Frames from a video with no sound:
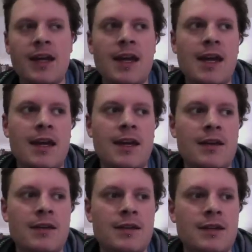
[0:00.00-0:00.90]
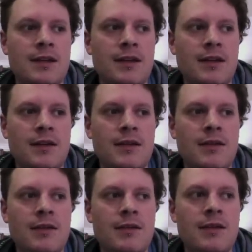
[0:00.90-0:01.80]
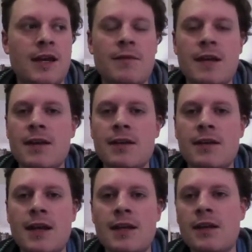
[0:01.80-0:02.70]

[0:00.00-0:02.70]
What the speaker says: And they reckon that